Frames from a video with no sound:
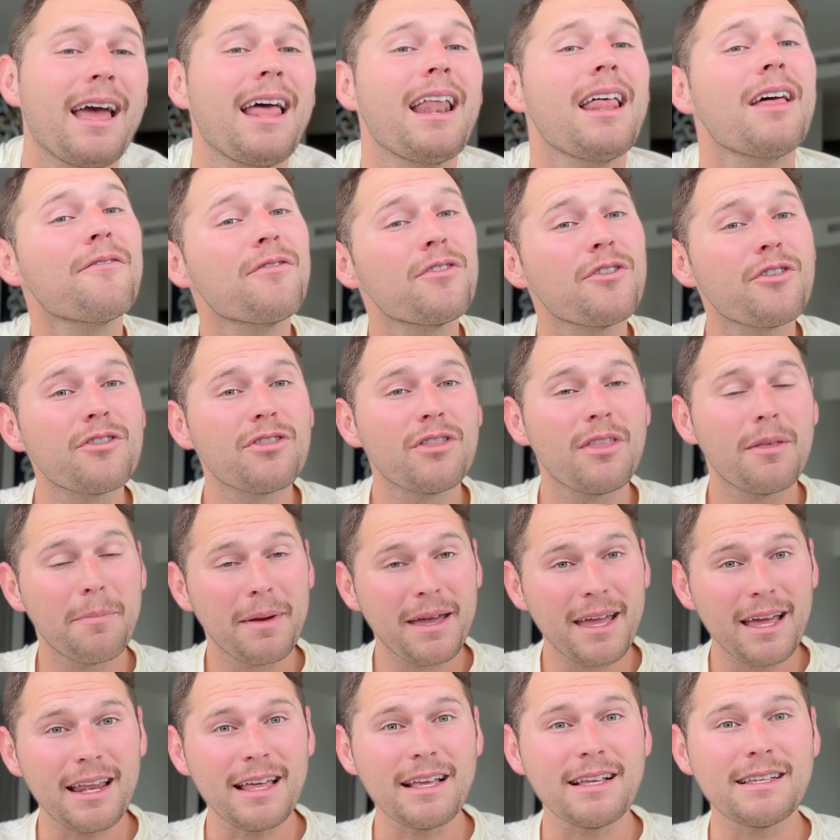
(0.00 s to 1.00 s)
And if you're in the
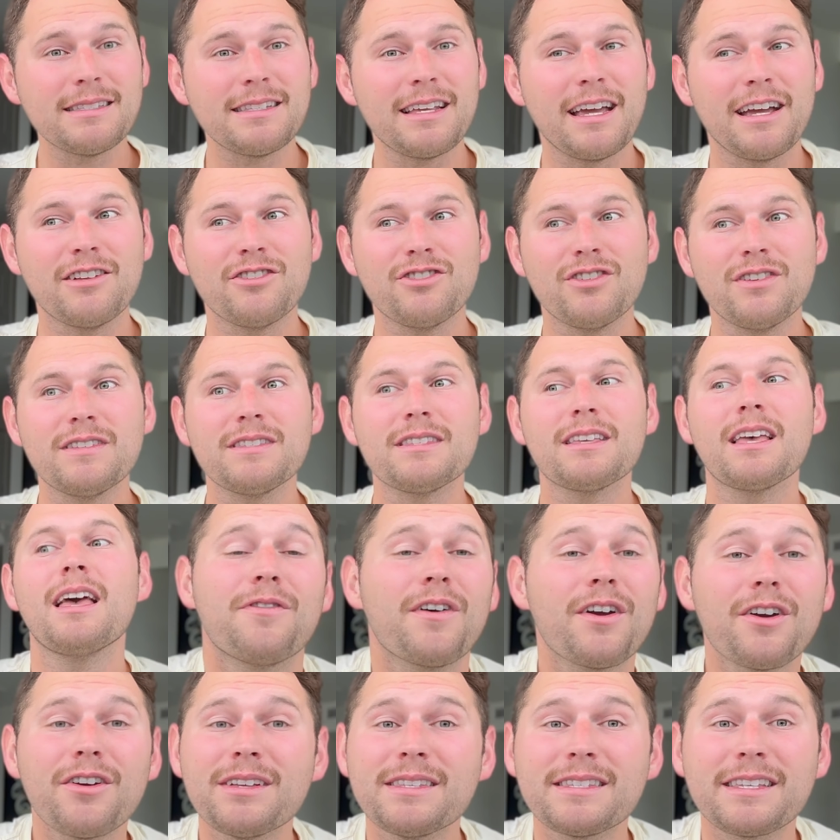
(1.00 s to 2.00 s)
beginning stages,
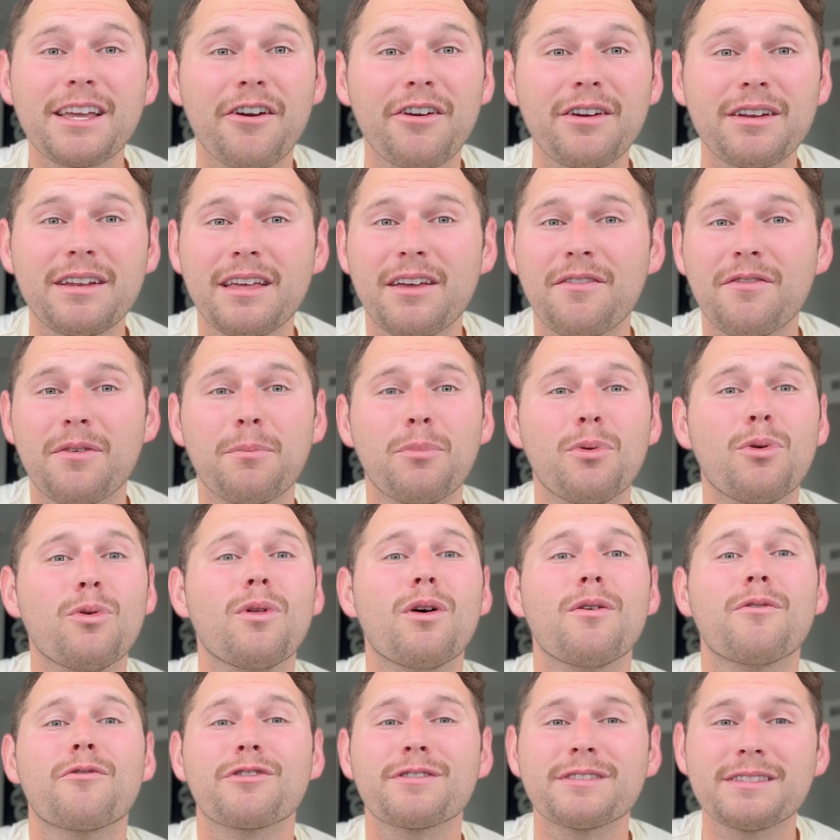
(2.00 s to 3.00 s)
very scary to even pull
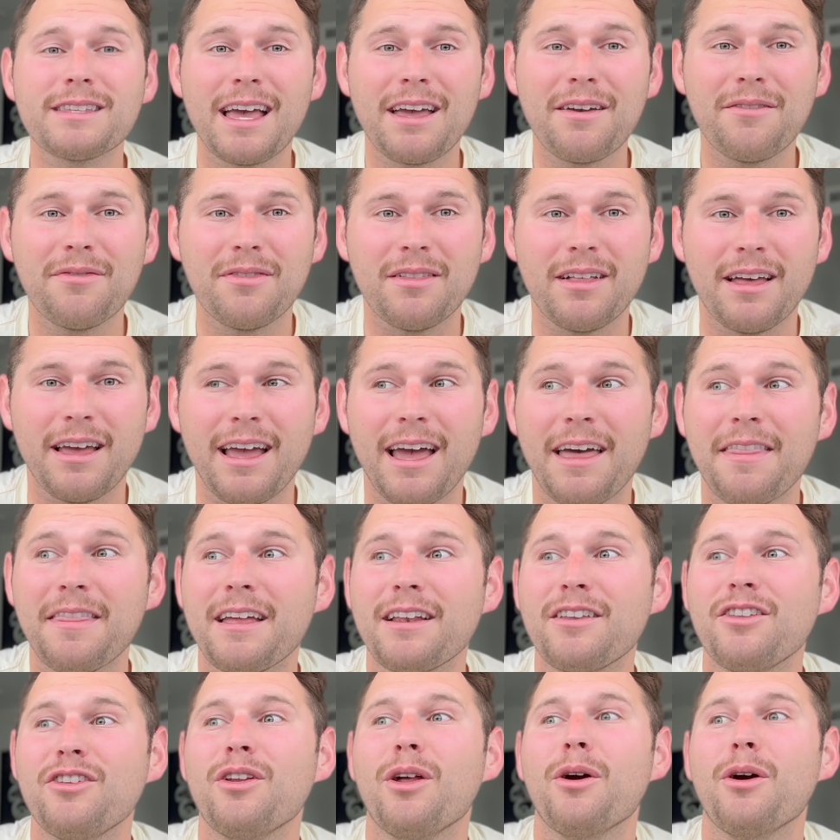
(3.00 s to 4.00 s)
over safely and then,